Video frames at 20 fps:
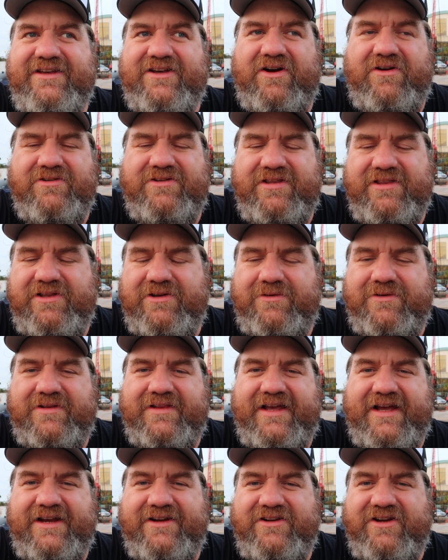go to the
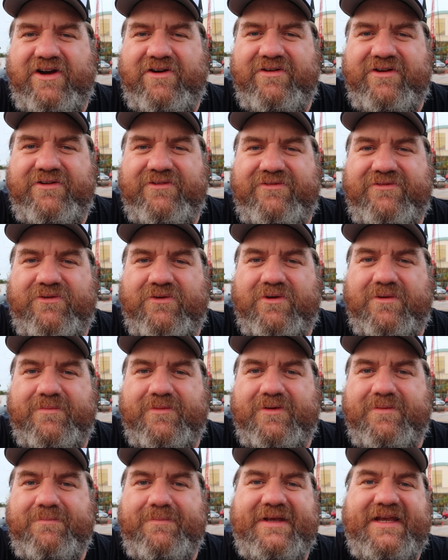Orlando
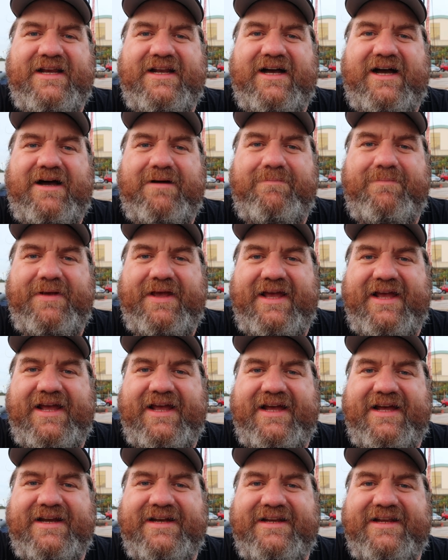Informer meetup,
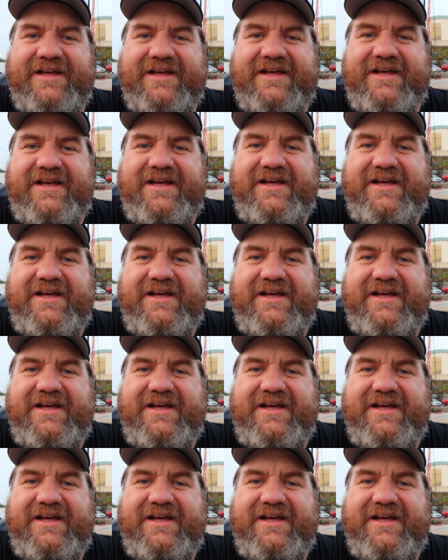and